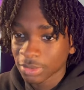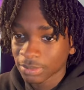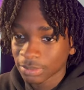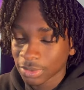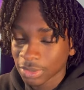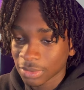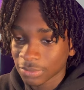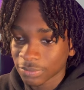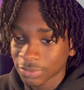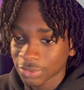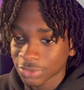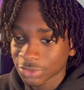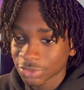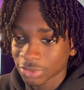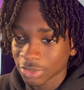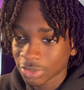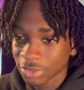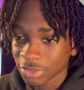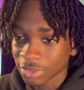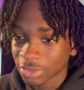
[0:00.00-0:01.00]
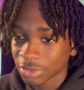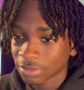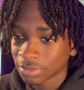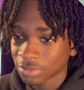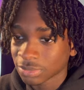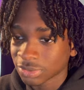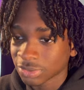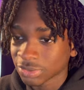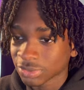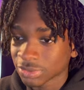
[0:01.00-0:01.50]
Palm feels stronger.
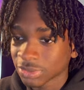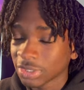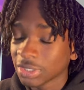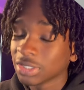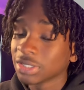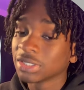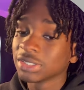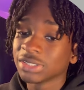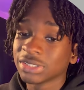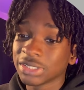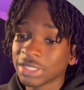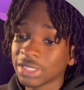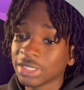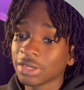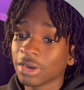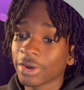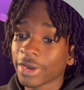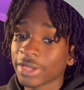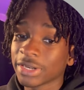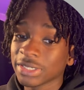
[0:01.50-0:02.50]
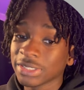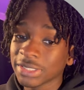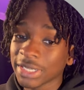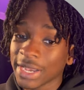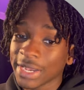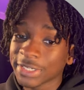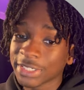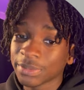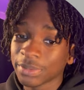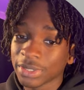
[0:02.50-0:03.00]
Move. See, okay, this is
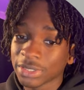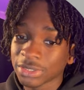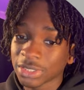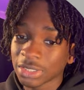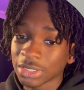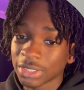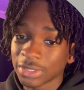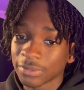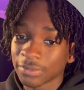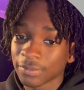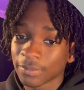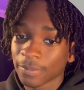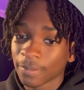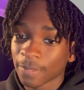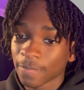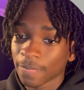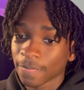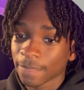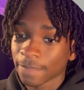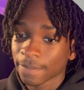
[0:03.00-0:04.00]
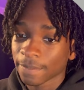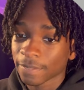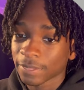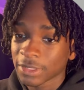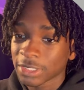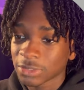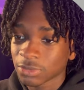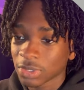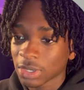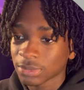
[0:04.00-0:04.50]
actually pretty solid. This
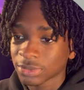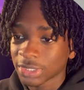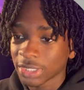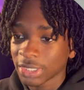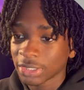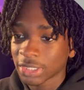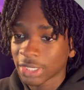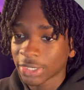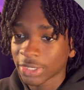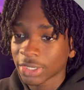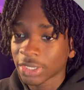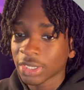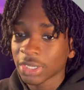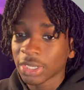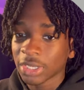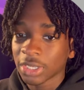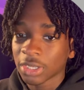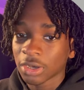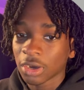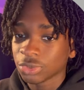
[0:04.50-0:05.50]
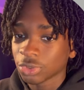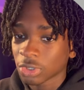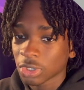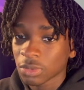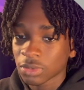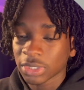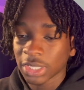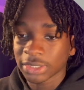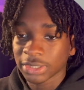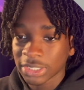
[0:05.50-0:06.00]
is what I'm saying. Like, Jonah,
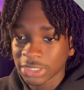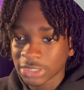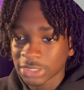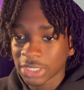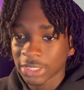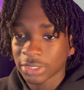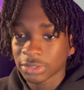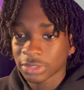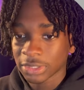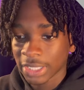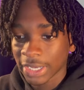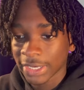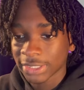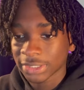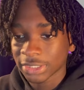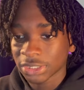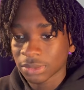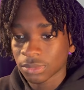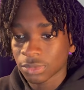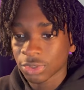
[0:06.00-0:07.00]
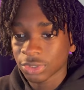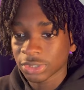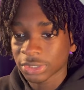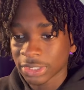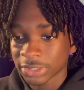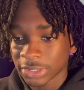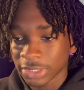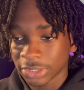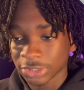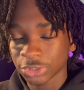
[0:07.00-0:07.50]
like, this is like client testimonials,
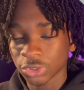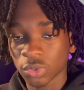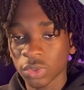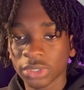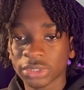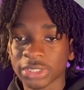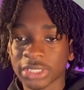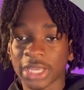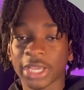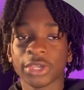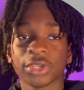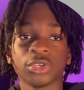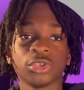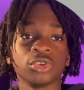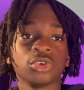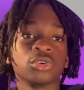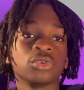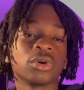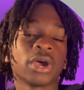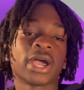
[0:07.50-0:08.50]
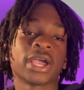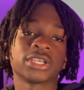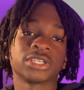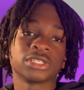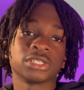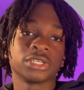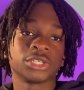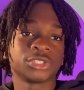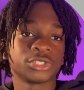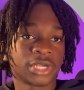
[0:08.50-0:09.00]
like showing that you
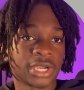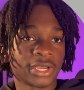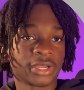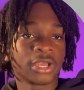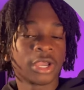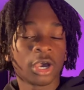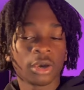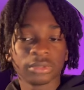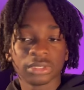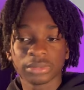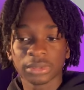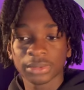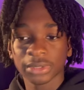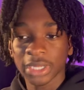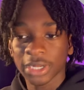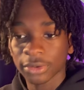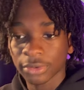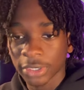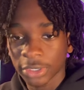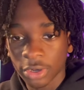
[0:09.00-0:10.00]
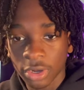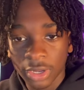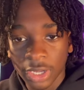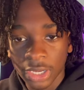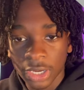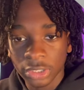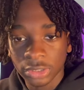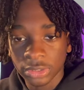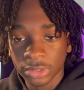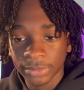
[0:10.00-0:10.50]
actually are trying to help the people out, and calling
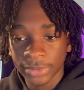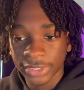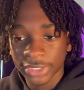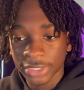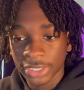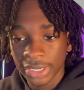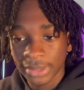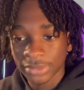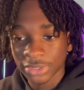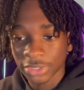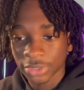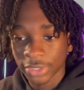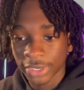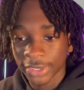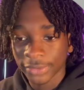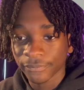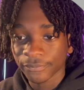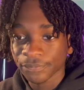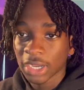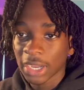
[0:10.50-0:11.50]
out by their name is great.